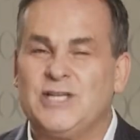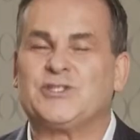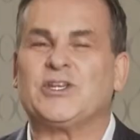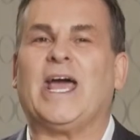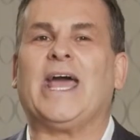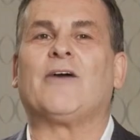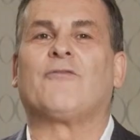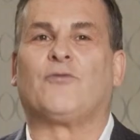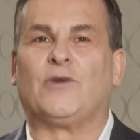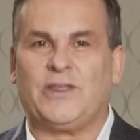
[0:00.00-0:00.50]
as
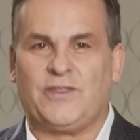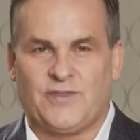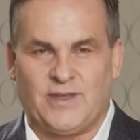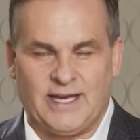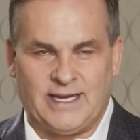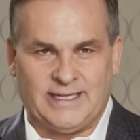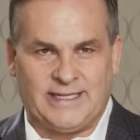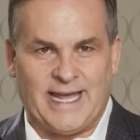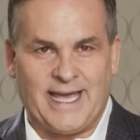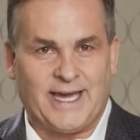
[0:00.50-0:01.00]

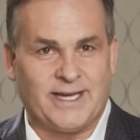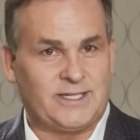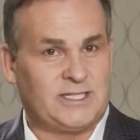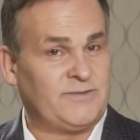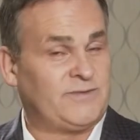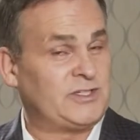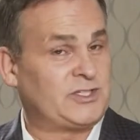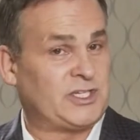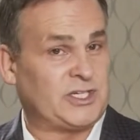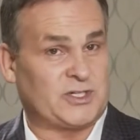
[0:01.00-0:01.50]
everything
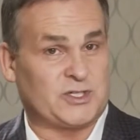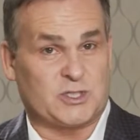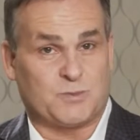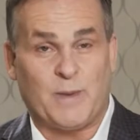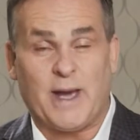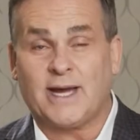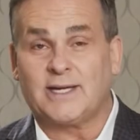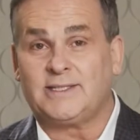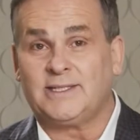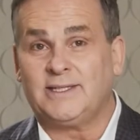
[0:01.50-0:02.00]
negative is
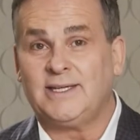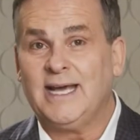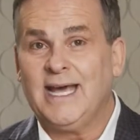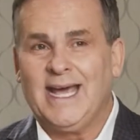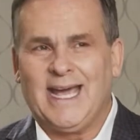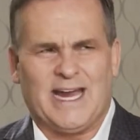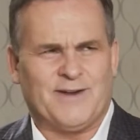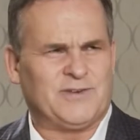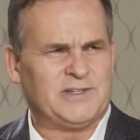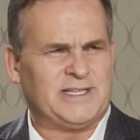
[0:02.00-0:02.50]
expected,
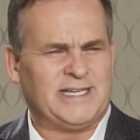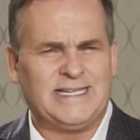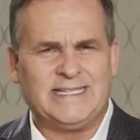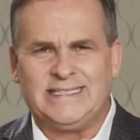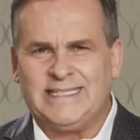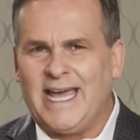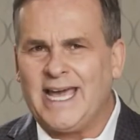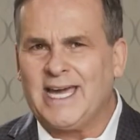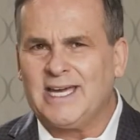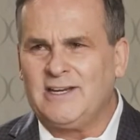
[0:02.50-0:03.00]

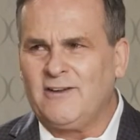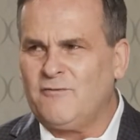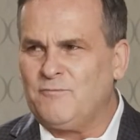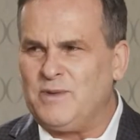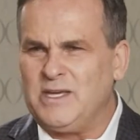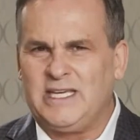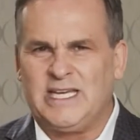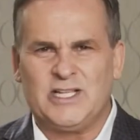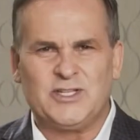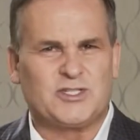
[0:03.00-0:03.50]
everything negative
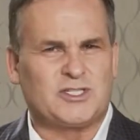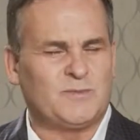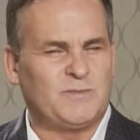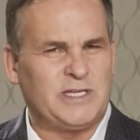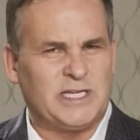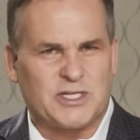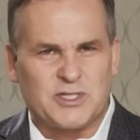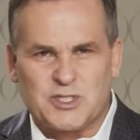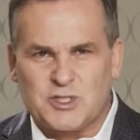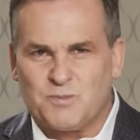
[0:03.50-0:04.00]
begins to
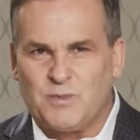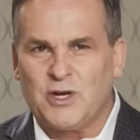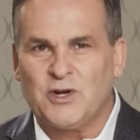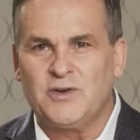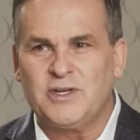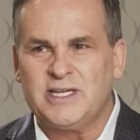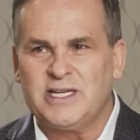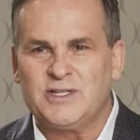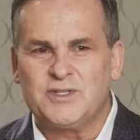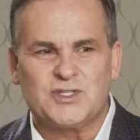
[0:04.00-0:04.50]
be
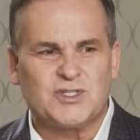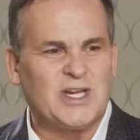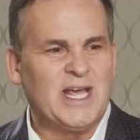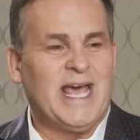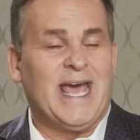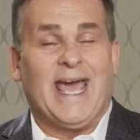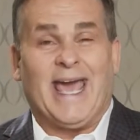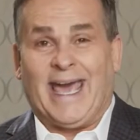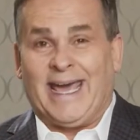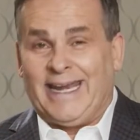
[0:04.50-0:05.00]
experienced,
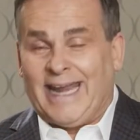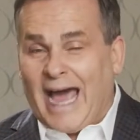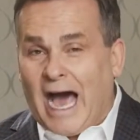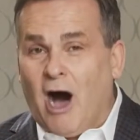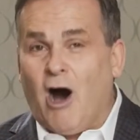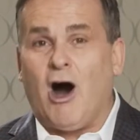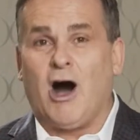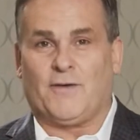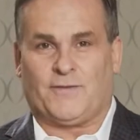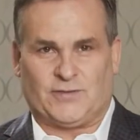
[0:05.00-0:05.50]
and
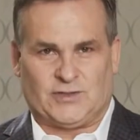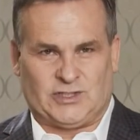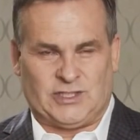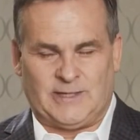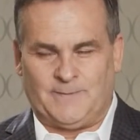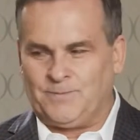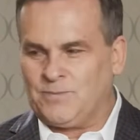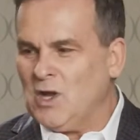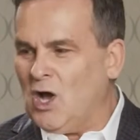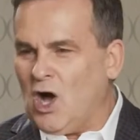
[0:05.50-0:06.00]

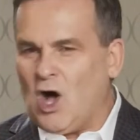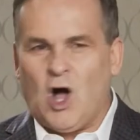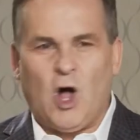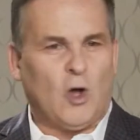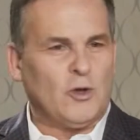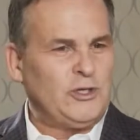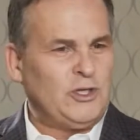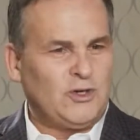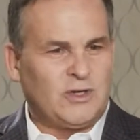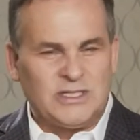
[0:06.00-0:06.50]
often
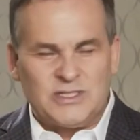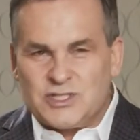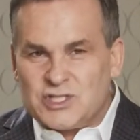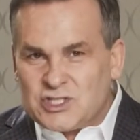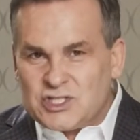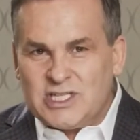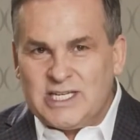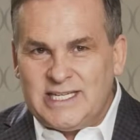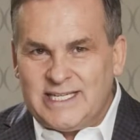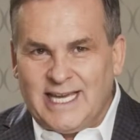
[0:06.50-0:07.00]
all you can
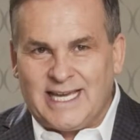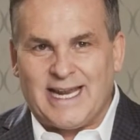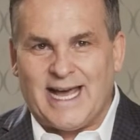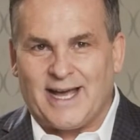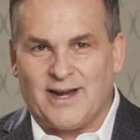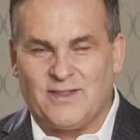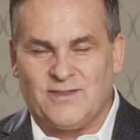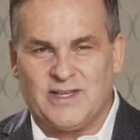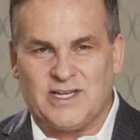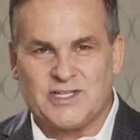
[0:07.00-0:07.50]
see to get
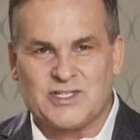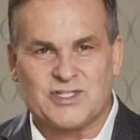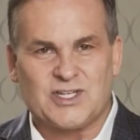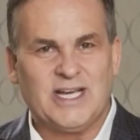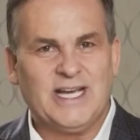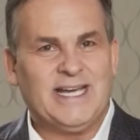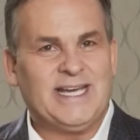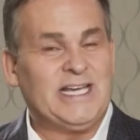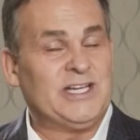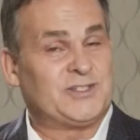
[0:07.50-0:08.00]
out of
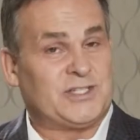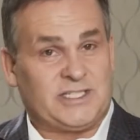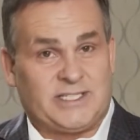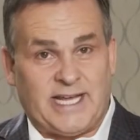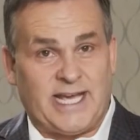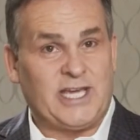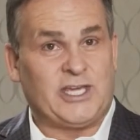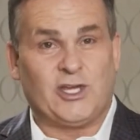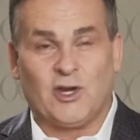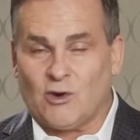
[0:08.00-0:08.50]
this is to
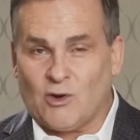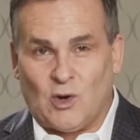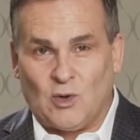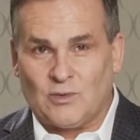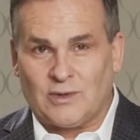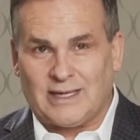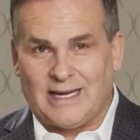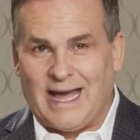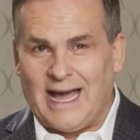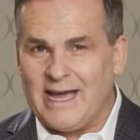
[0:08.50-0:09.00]
take your
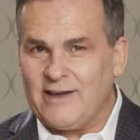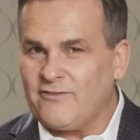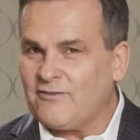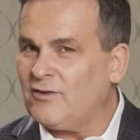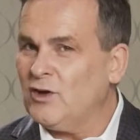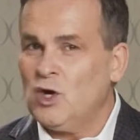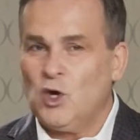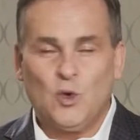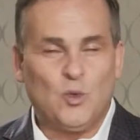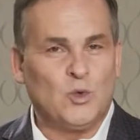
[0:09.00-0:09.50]
own
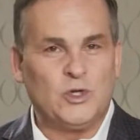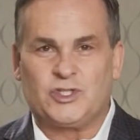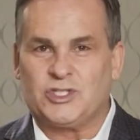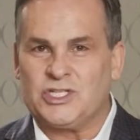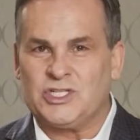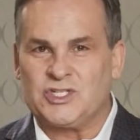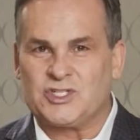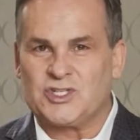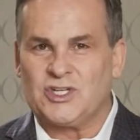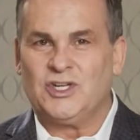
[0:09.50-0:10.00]
life,
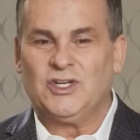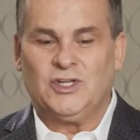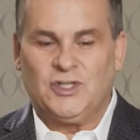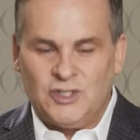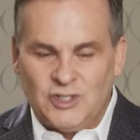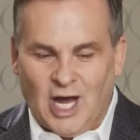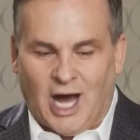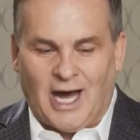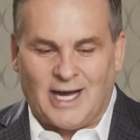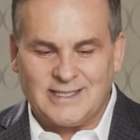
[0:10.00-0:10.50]
which is
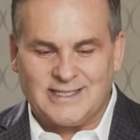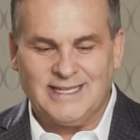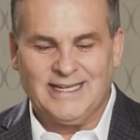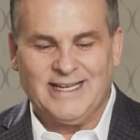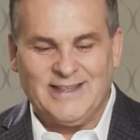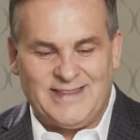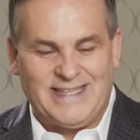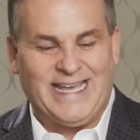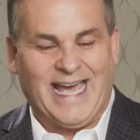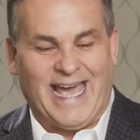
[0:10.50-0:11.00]
not
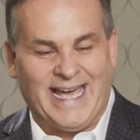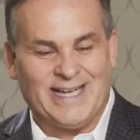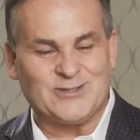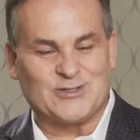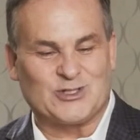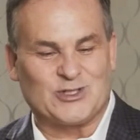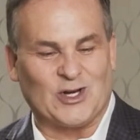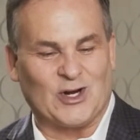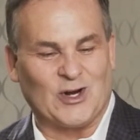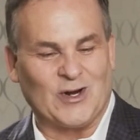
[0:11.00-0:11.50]
the
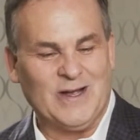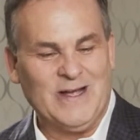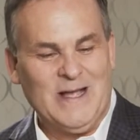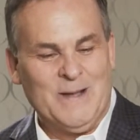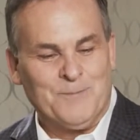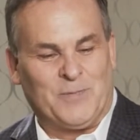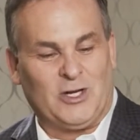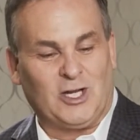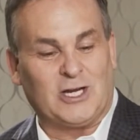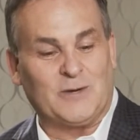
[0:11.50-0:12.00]
answer.
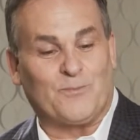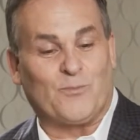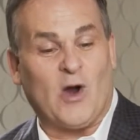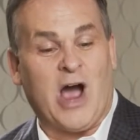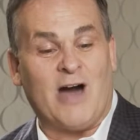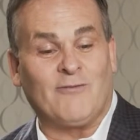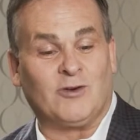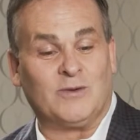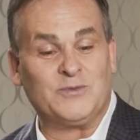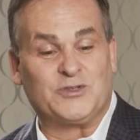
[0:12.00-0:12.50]
But look at
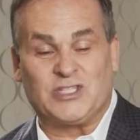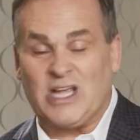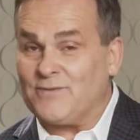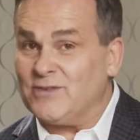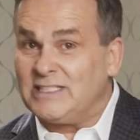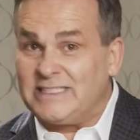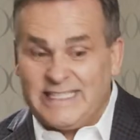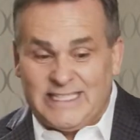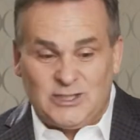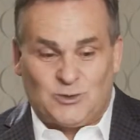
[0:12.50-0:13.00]
Proverbs
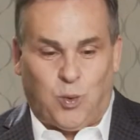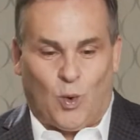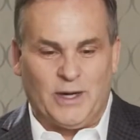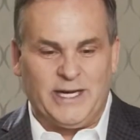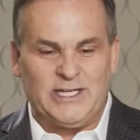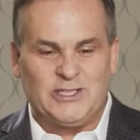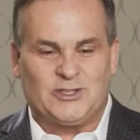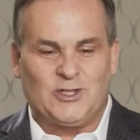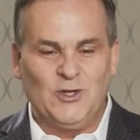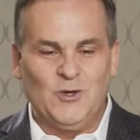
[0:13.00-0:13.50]

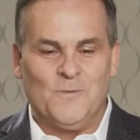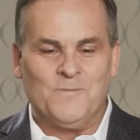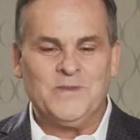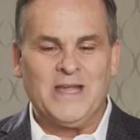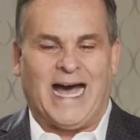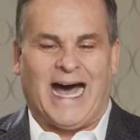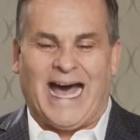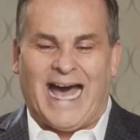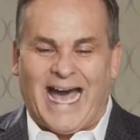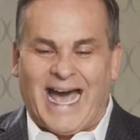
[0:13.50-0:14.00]

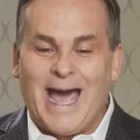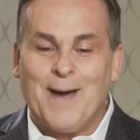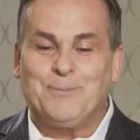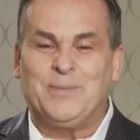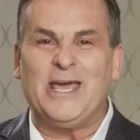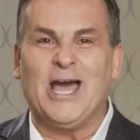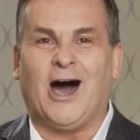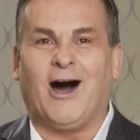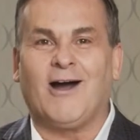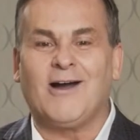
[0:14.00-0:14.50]
17:22. A
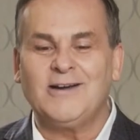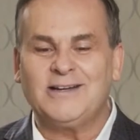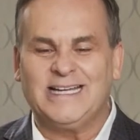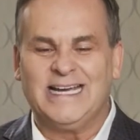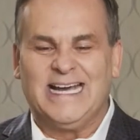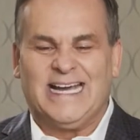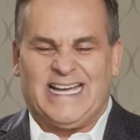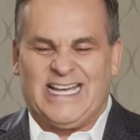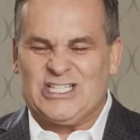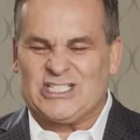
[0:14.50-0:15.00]
happy
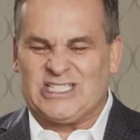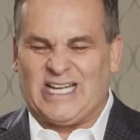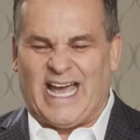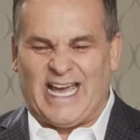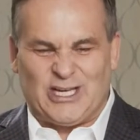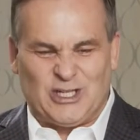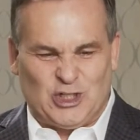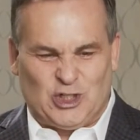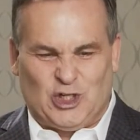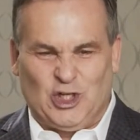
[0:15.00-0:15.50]
heart is
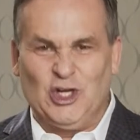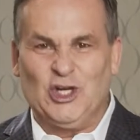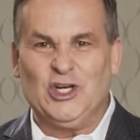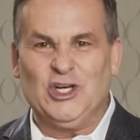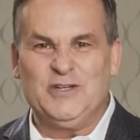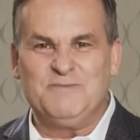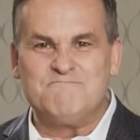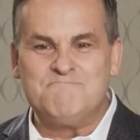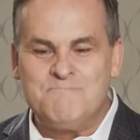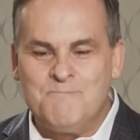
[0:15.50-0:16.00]
like
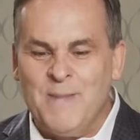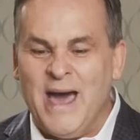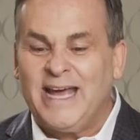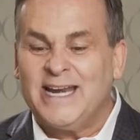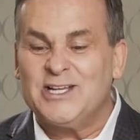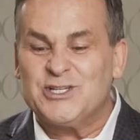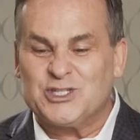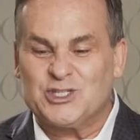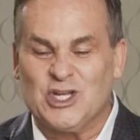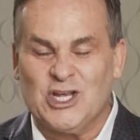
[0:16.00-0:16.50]
good
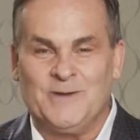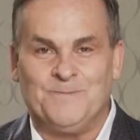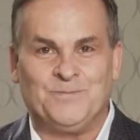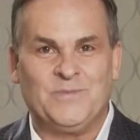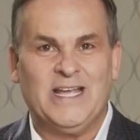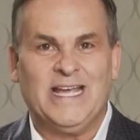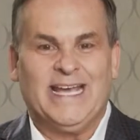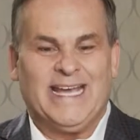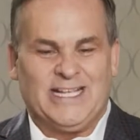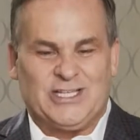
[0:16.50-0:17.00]

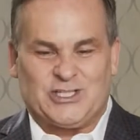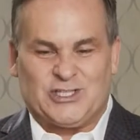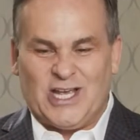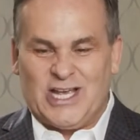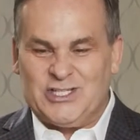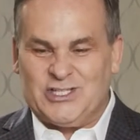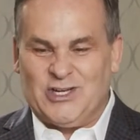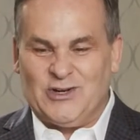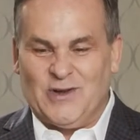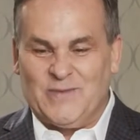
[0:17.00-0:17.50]
medicine. It
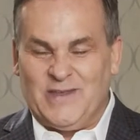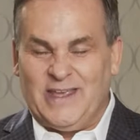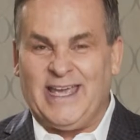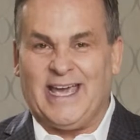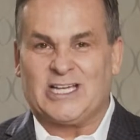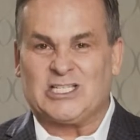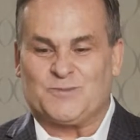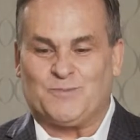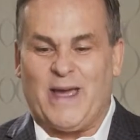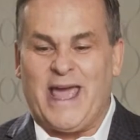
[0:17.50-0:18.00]
says here in the
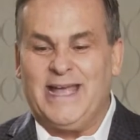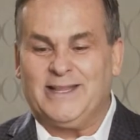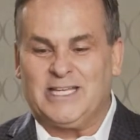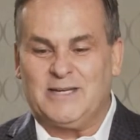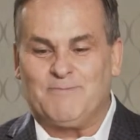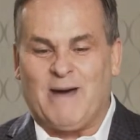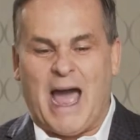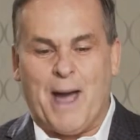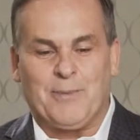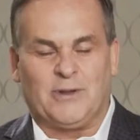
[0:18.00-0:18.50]

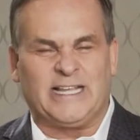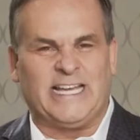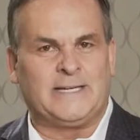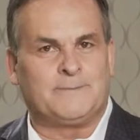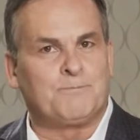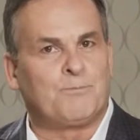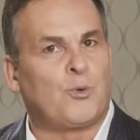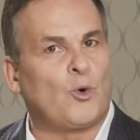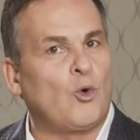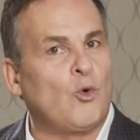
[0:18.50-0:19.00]
expanded Bible,
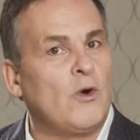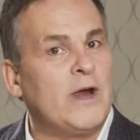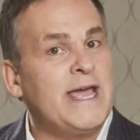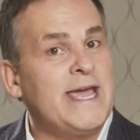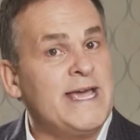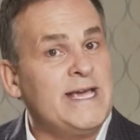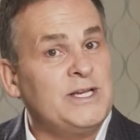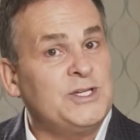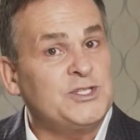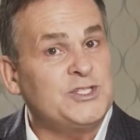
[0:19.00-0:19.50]
it
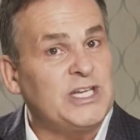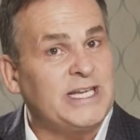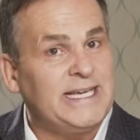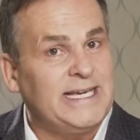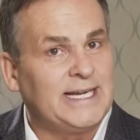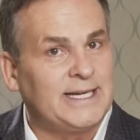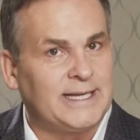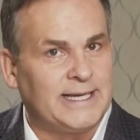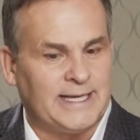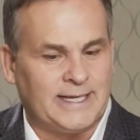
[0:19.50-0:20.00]
brings
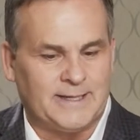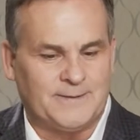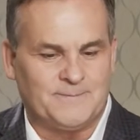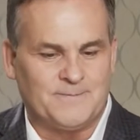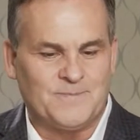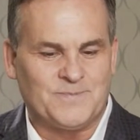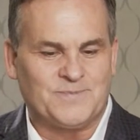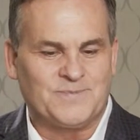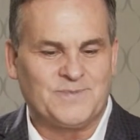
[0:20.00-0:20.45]
healing.